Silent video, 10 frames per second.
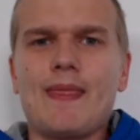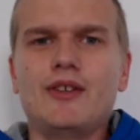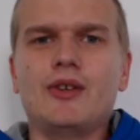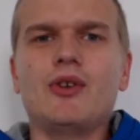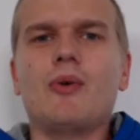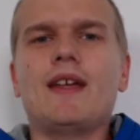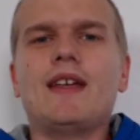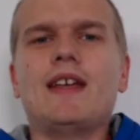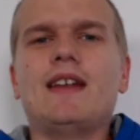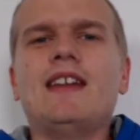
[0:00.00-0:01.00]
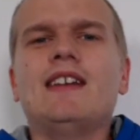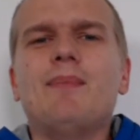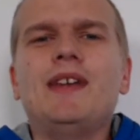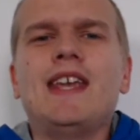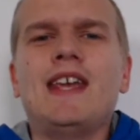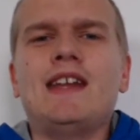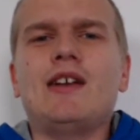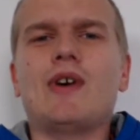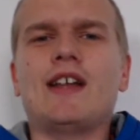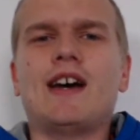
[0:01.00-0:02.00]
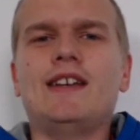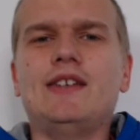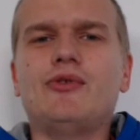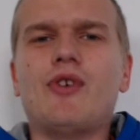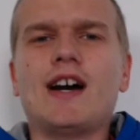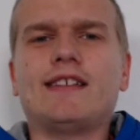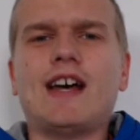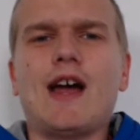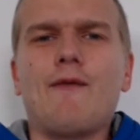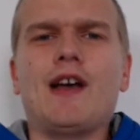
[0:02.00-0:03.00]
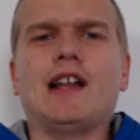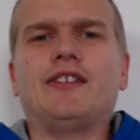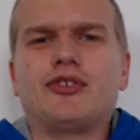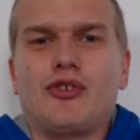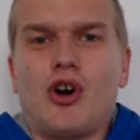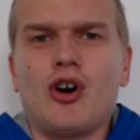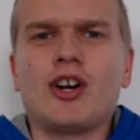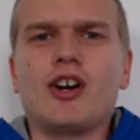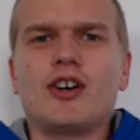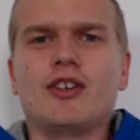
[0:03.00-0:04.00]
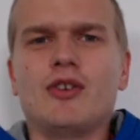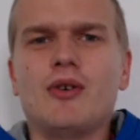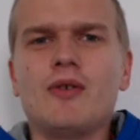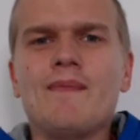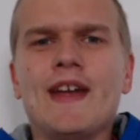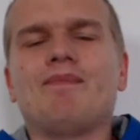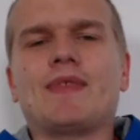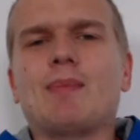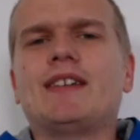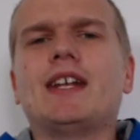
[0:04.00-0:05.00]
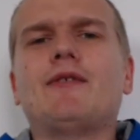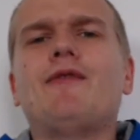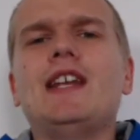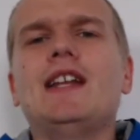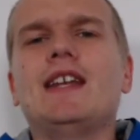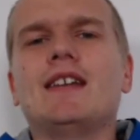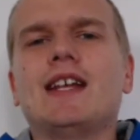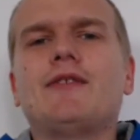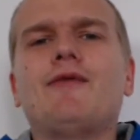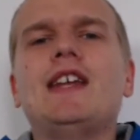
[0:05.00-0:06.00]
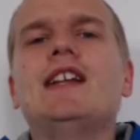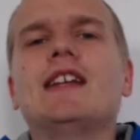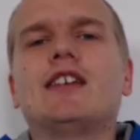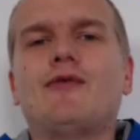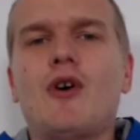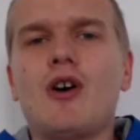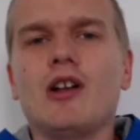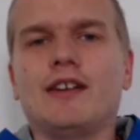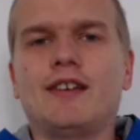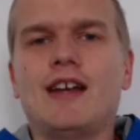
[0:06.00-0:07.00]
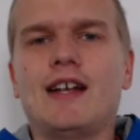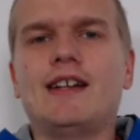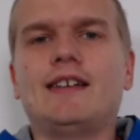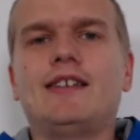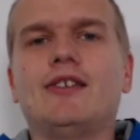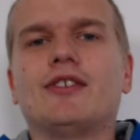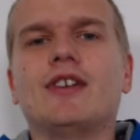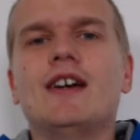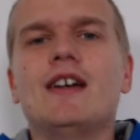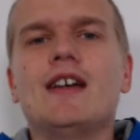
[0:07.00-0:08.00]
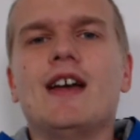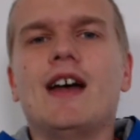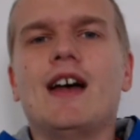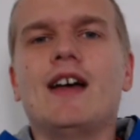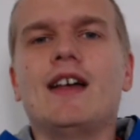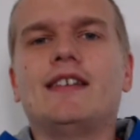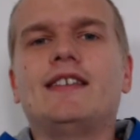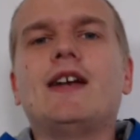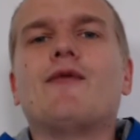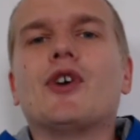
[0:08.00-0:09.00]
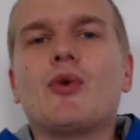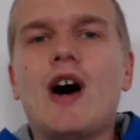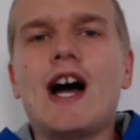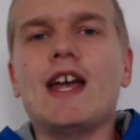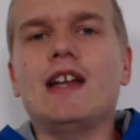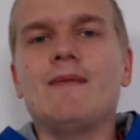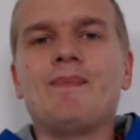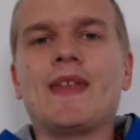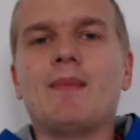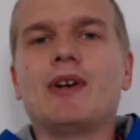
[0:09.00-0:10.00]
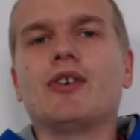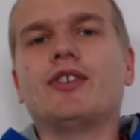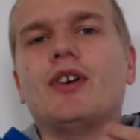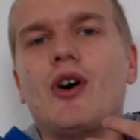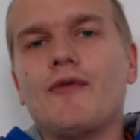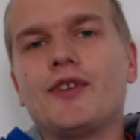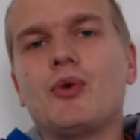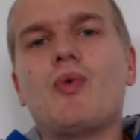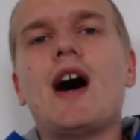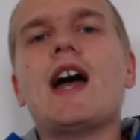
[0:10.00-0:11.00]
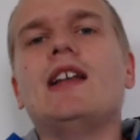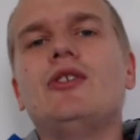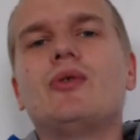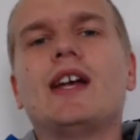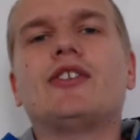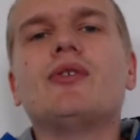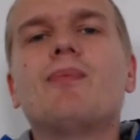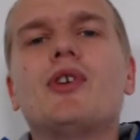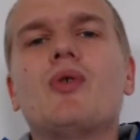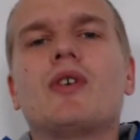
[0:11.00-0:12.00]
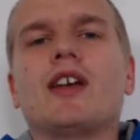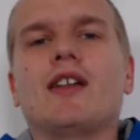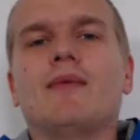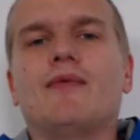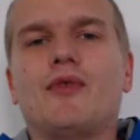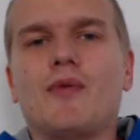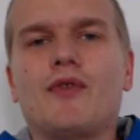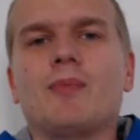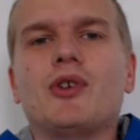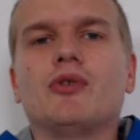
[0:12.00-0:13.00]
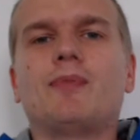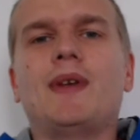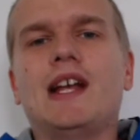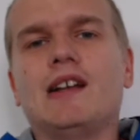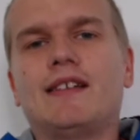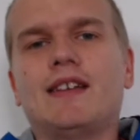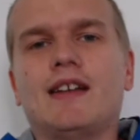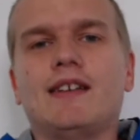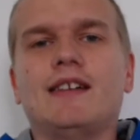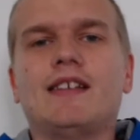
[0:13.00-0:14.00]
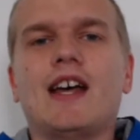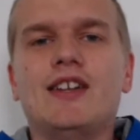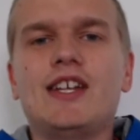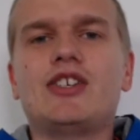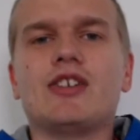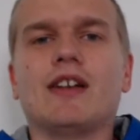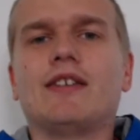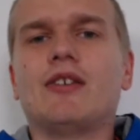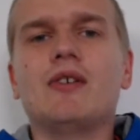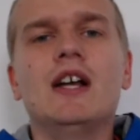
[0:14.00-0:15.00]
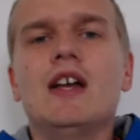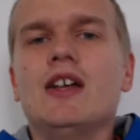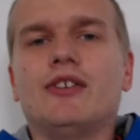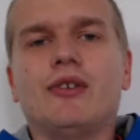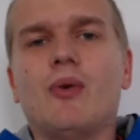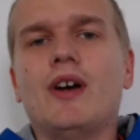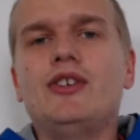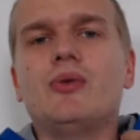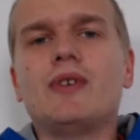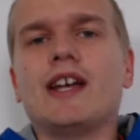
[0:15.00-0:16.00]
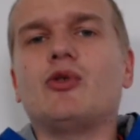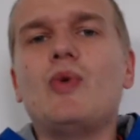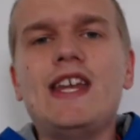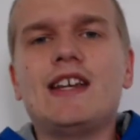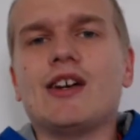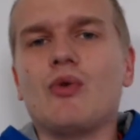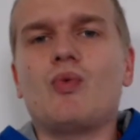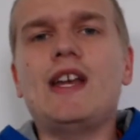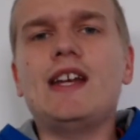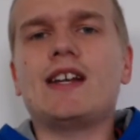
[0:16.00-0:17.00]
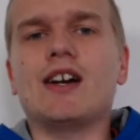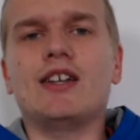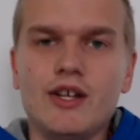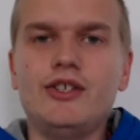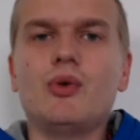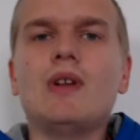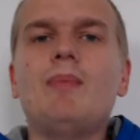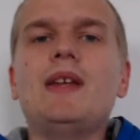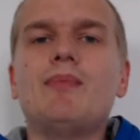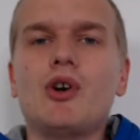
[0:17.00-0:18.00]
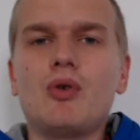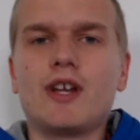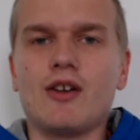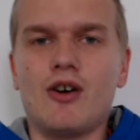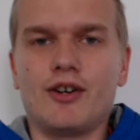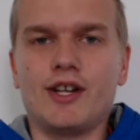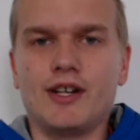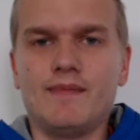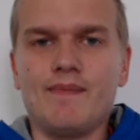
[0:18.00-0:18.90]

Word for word: you know, in, in the beginning when I did drugs, I felt stronger, you know. But that feeling, that feeling is false, and that just uh, stick for a while. Because after a while, you get so broken from, from those pills and this addiction, so so you get weaker and weaker. You will be broken-hearted,